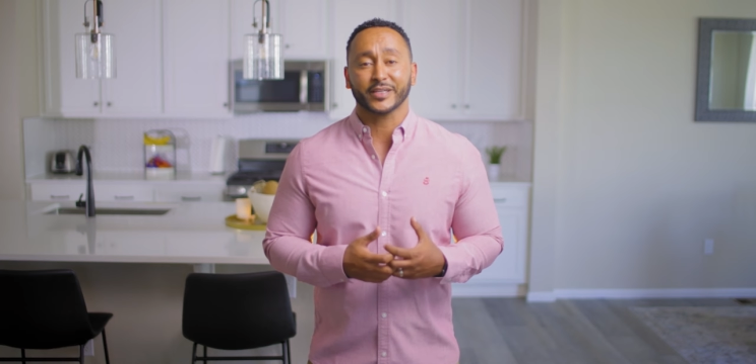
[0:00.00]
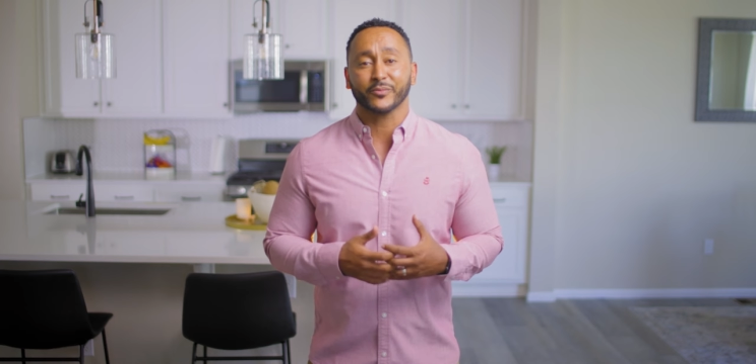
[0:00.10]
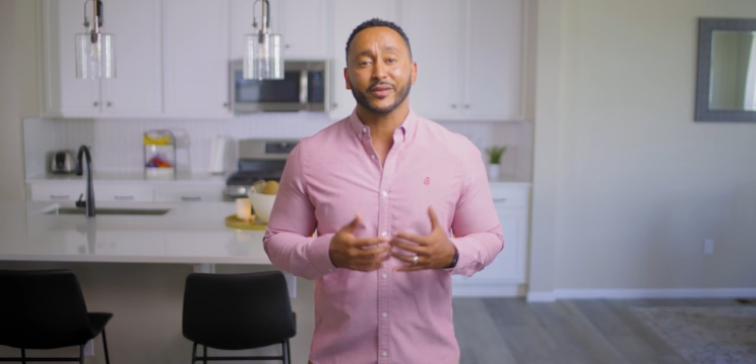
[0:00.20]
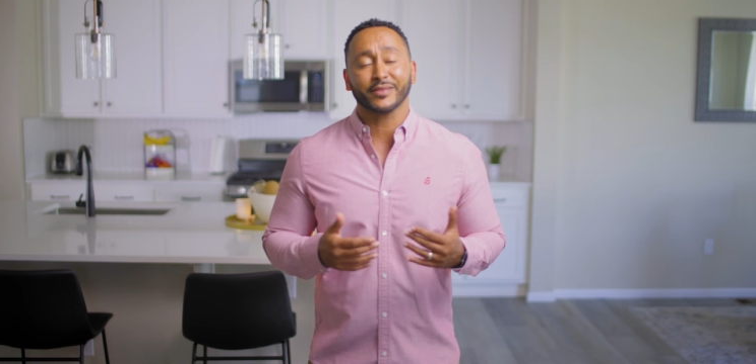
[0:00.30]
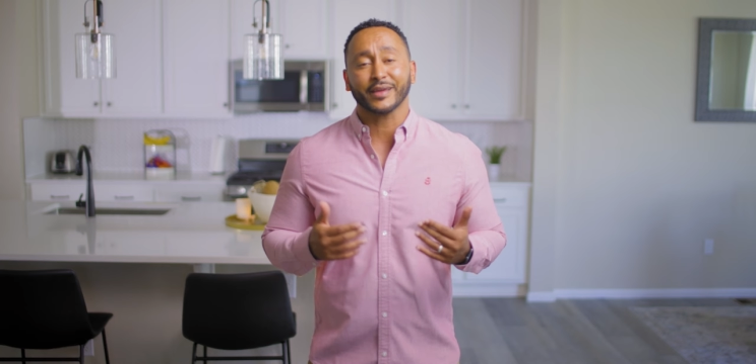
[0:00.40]

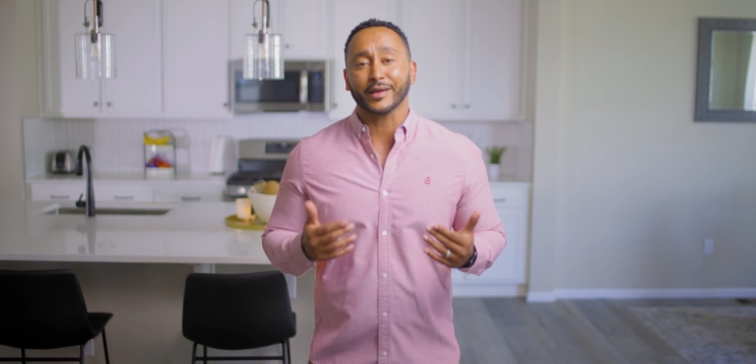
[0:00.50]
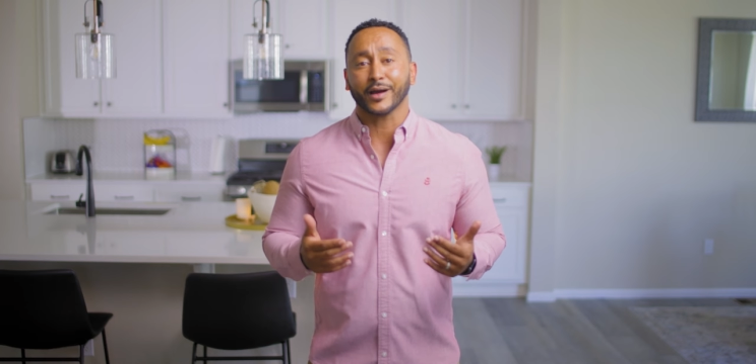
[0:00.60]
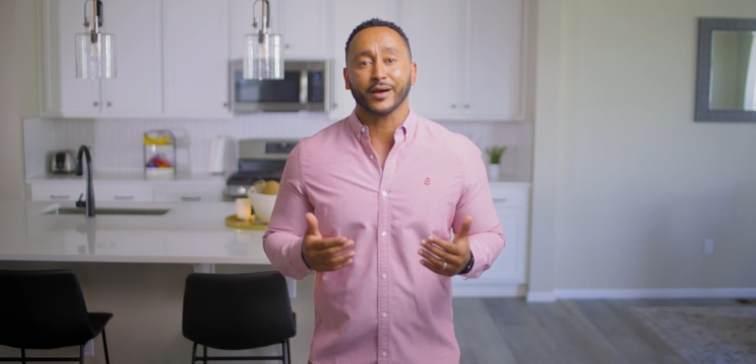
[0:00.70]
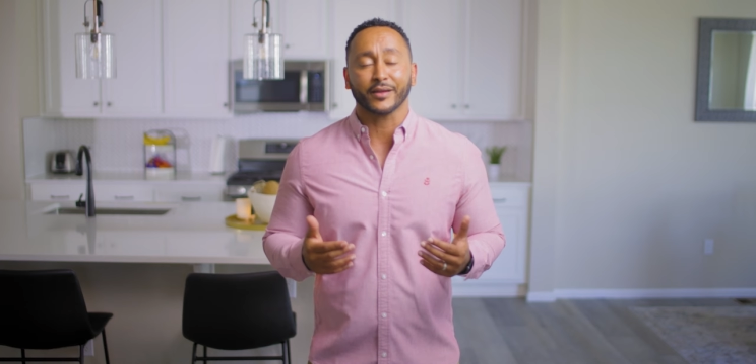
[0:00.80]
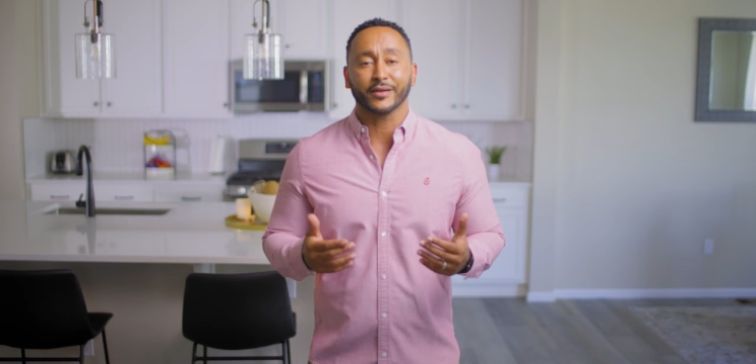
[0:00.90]
And we thank
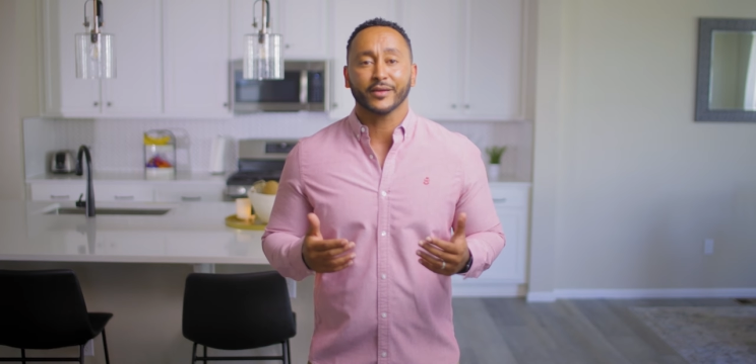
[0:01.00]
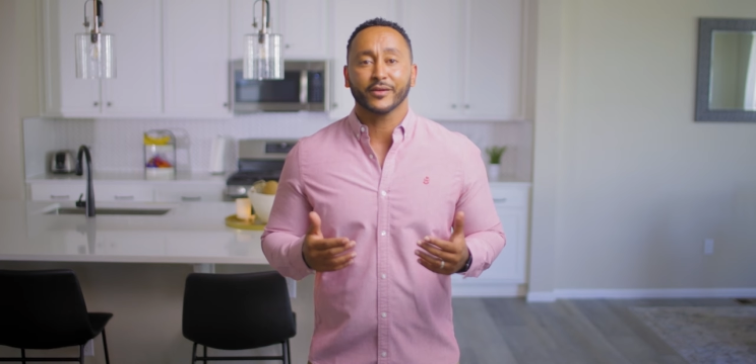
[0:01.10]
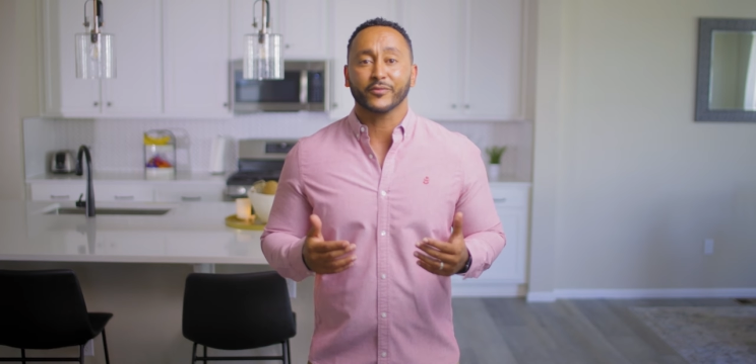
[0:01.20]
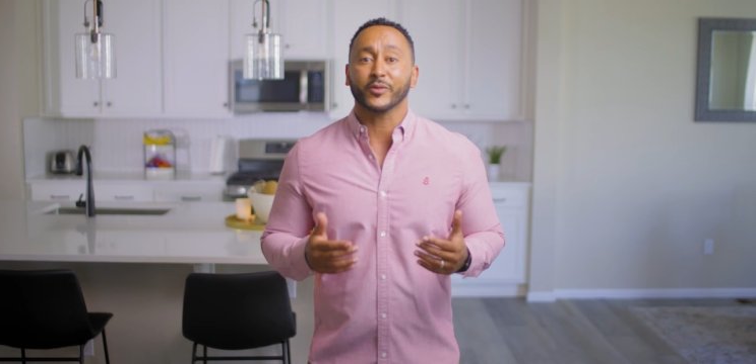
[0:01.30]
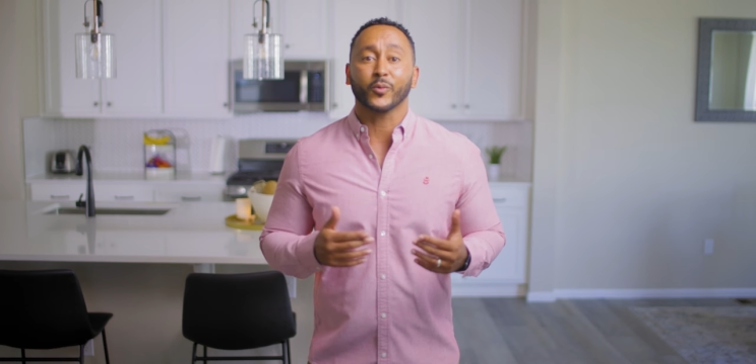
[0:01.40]
God
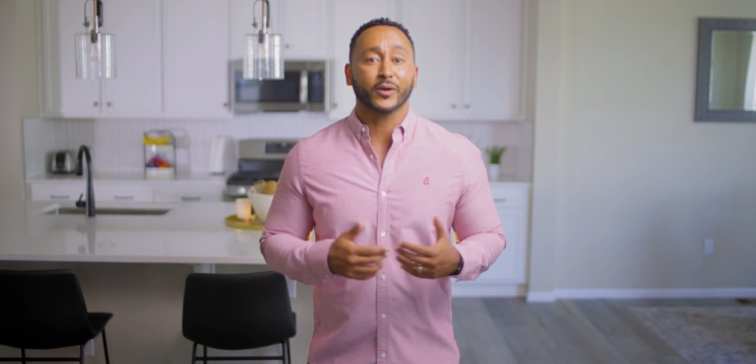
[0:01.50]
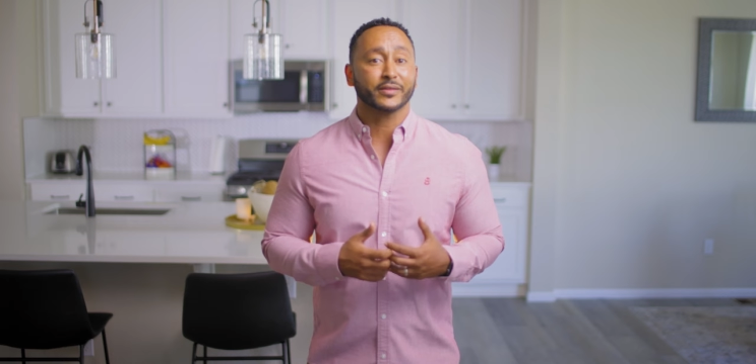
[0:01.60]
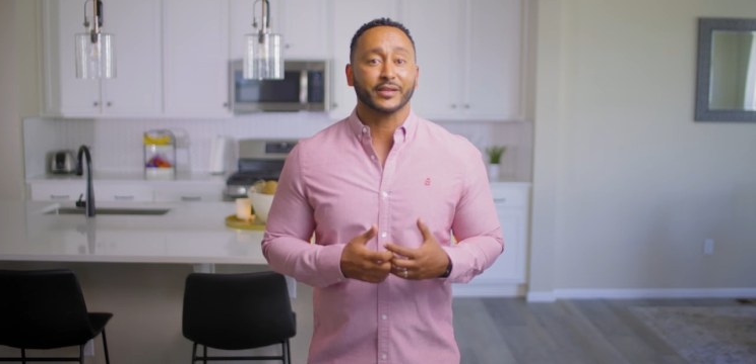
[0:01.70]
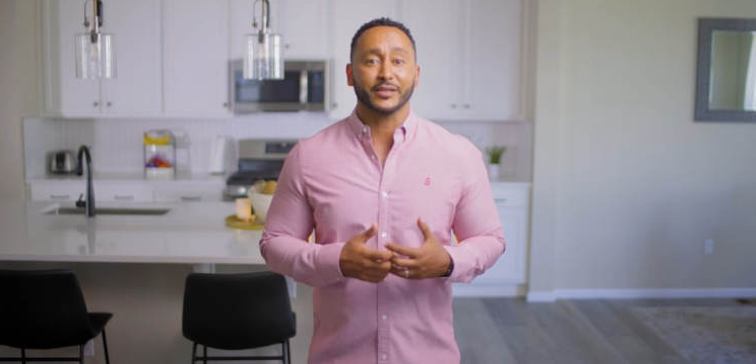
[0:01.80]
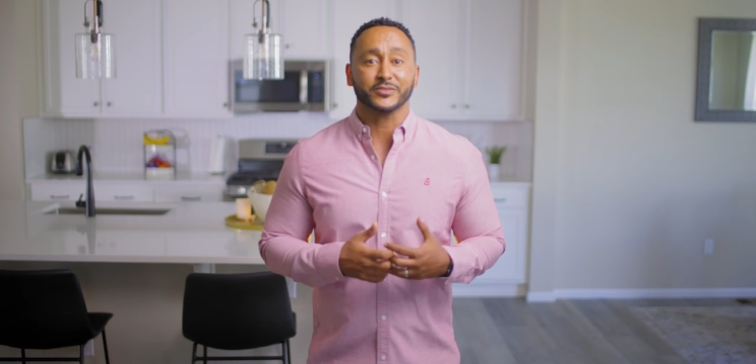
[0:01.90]
for the work
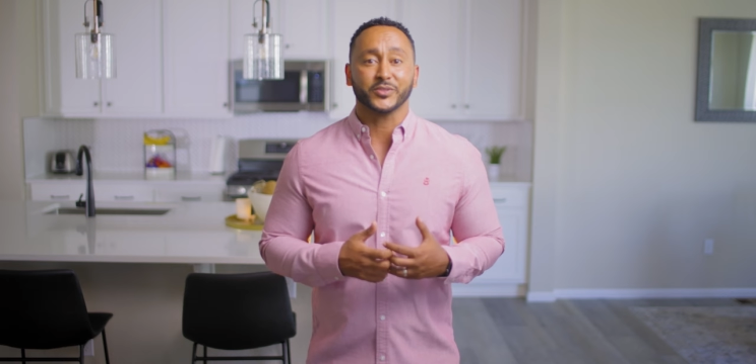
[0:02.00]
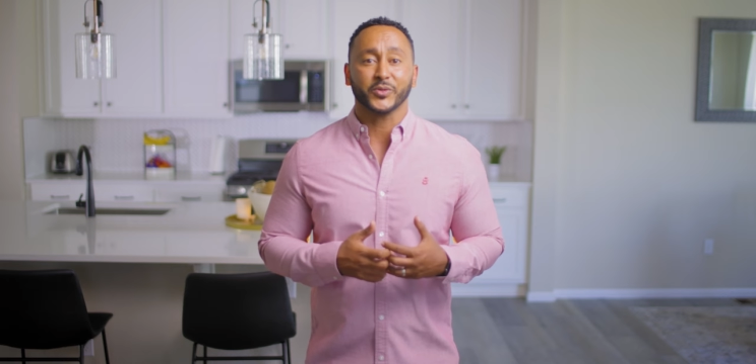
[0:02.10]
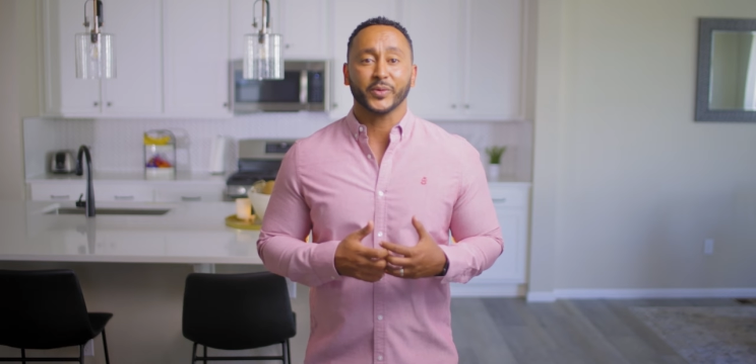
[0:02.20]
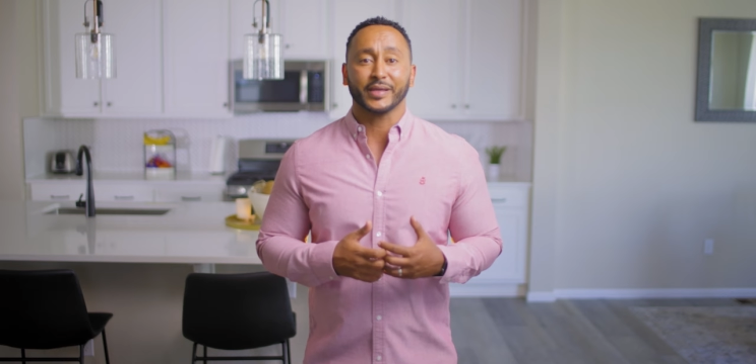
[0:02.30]
that he's doing,